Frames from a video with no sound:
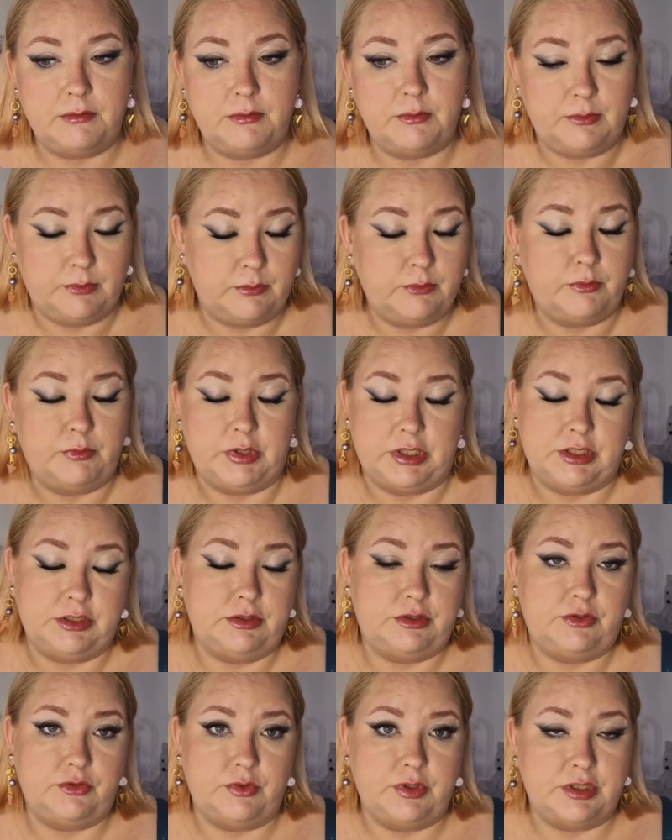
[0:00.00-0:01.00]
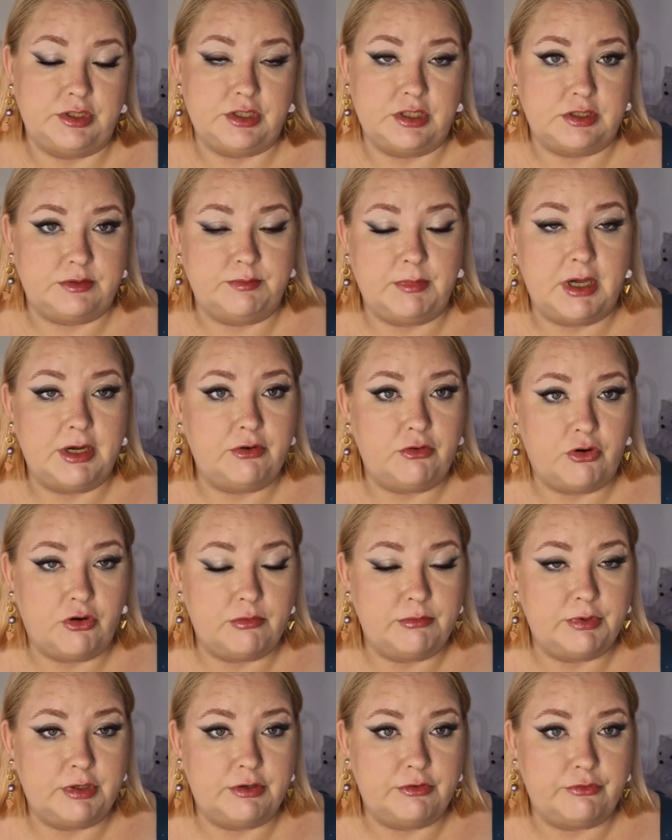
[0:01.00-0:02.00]
with doing just my
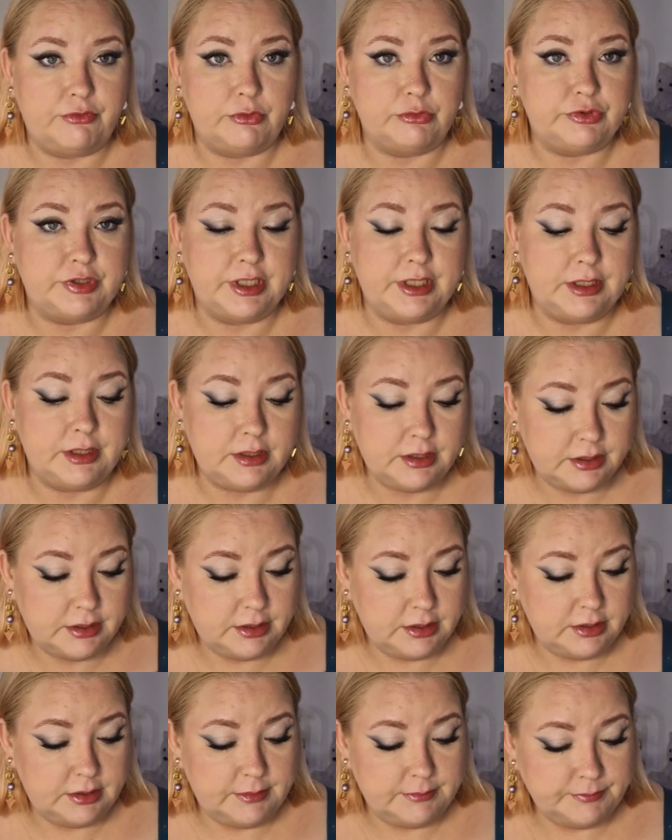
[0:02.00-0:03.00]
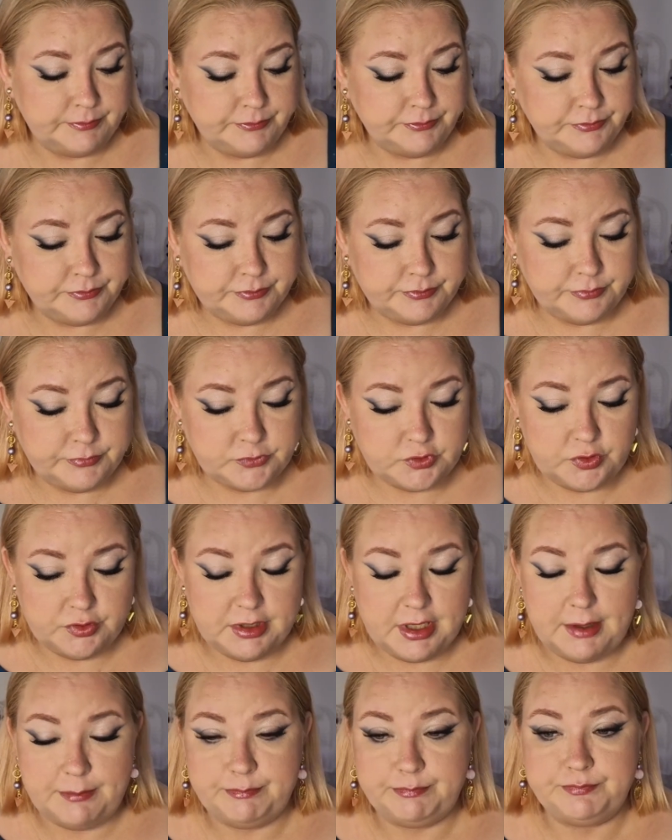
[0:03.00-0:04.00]
normal routine. So
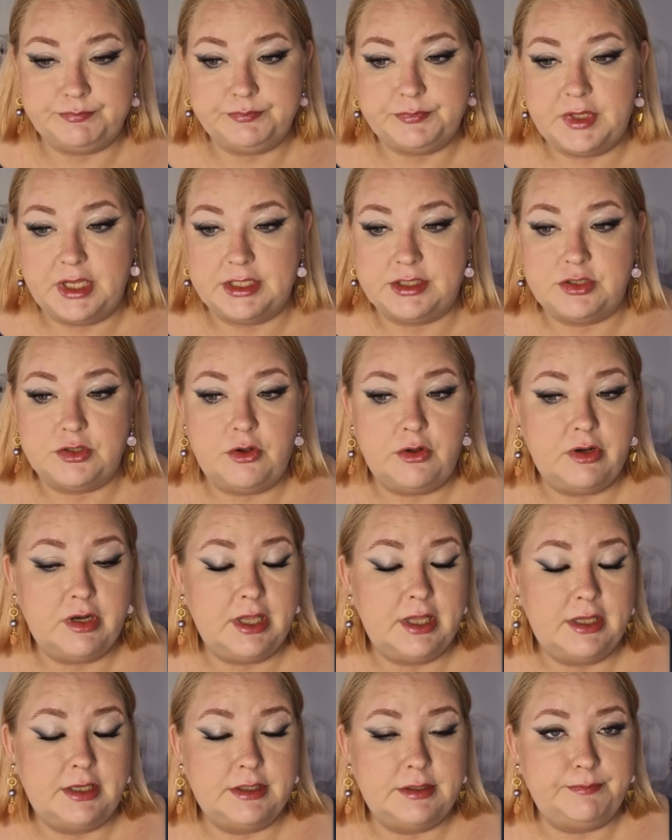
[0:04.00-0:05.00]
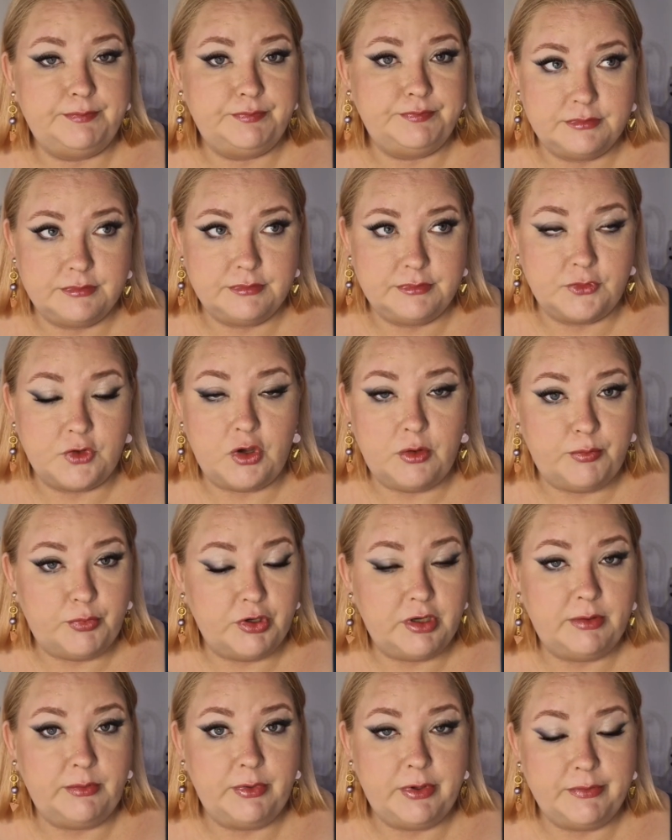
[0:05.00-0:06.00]
yeah, that's all, and
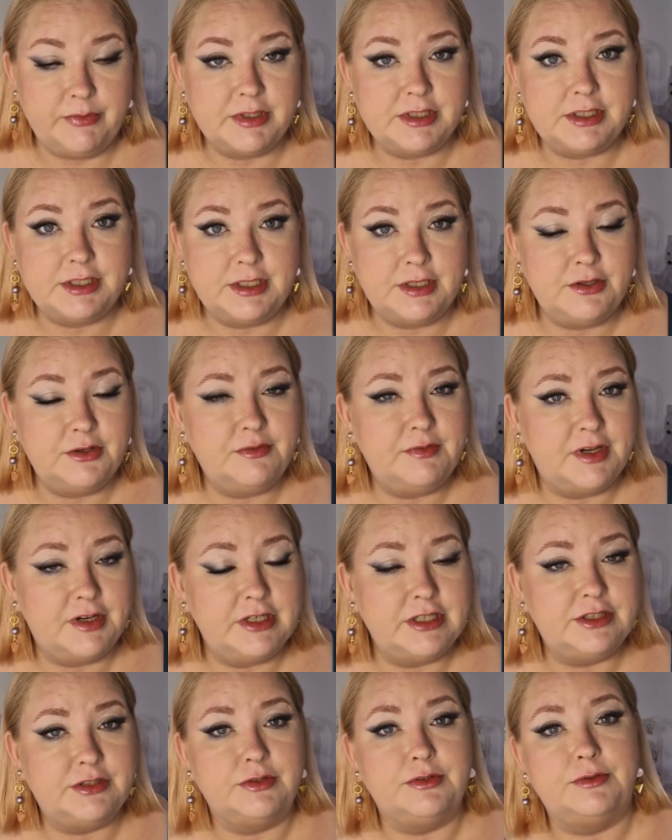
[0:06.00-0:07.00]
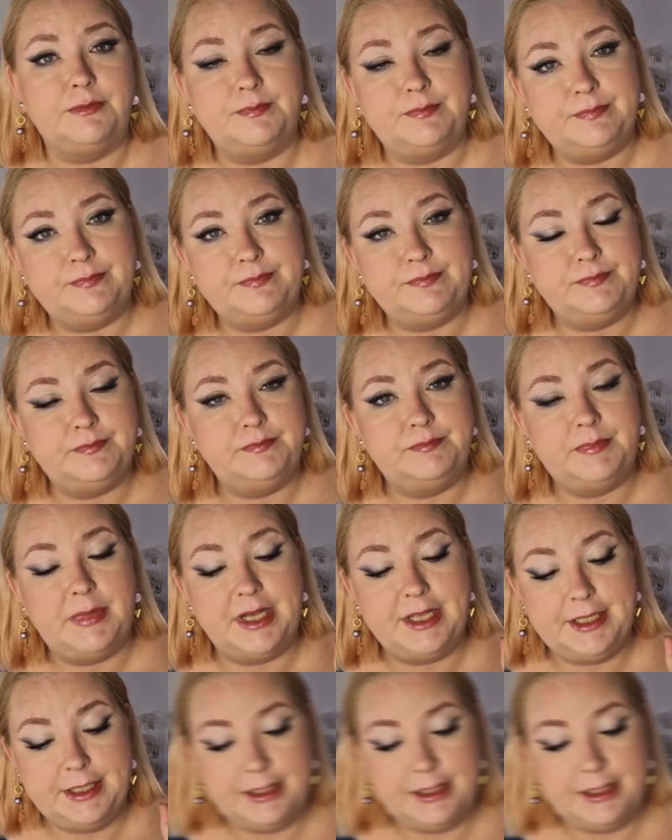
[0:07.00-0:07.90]
hopefully we will see you very soon. Bye!